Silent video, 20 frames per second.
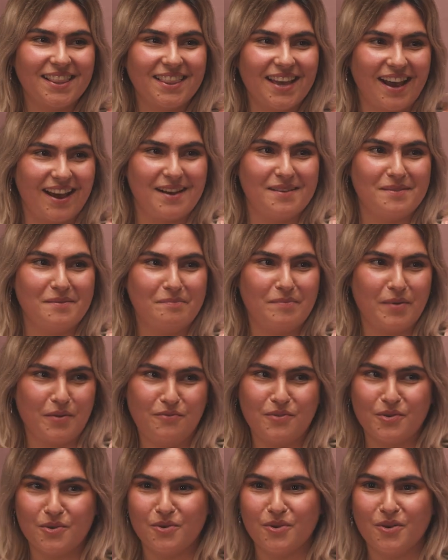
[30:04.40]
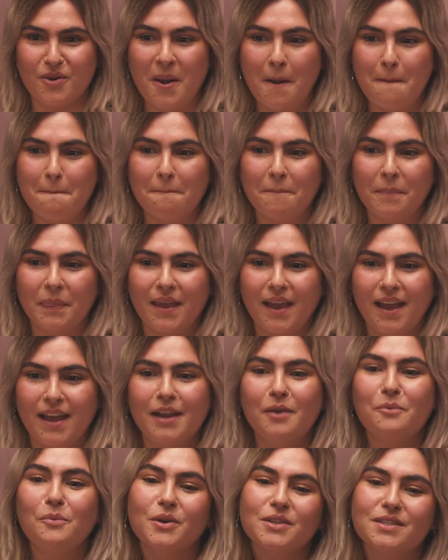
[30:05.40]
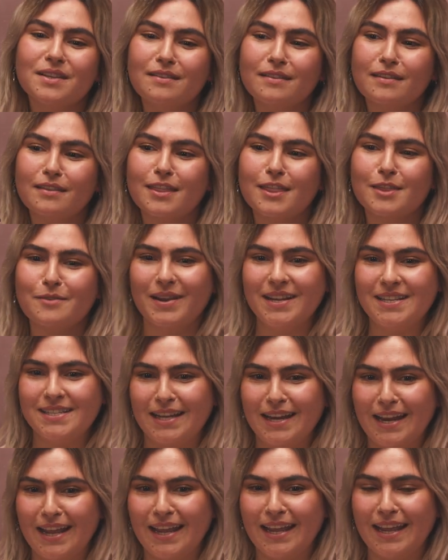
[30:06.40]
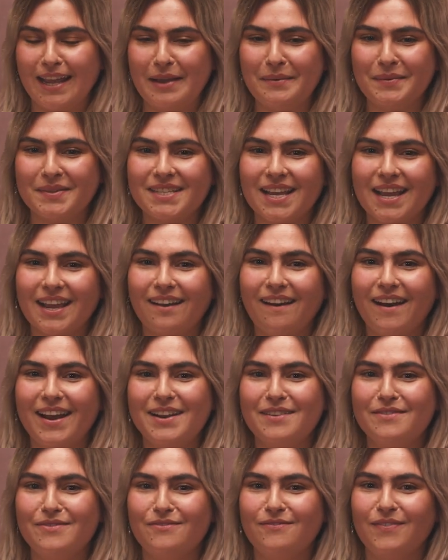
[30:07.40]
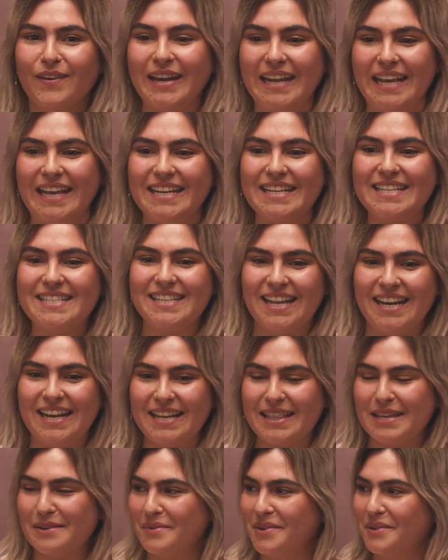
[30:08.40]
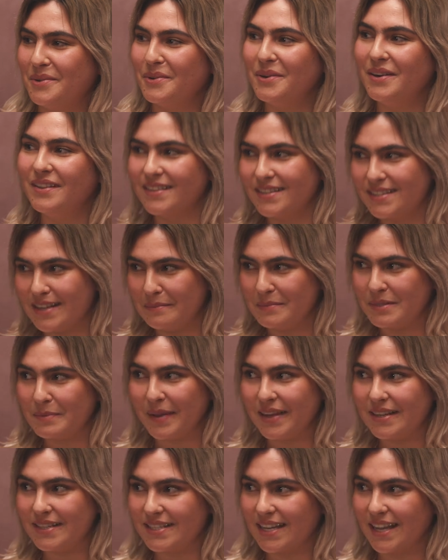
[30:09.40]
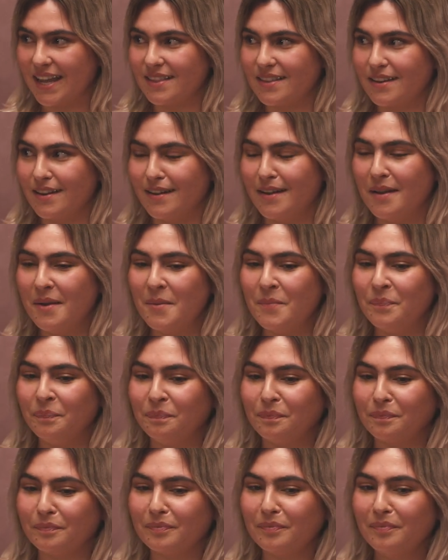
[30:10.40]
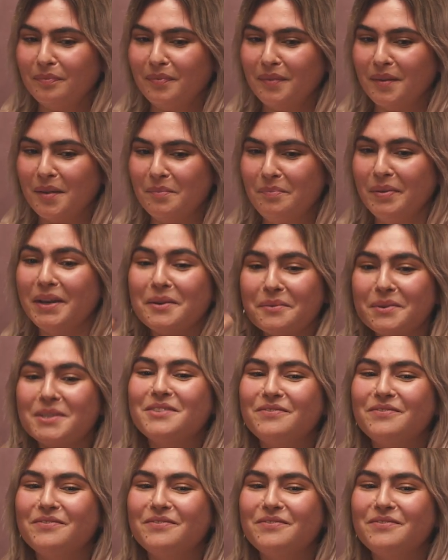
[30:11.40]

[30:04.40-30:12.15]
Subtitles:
that before. And it wasn't threatening. It was like kind of funny and silly that we were all in the same space together. But it was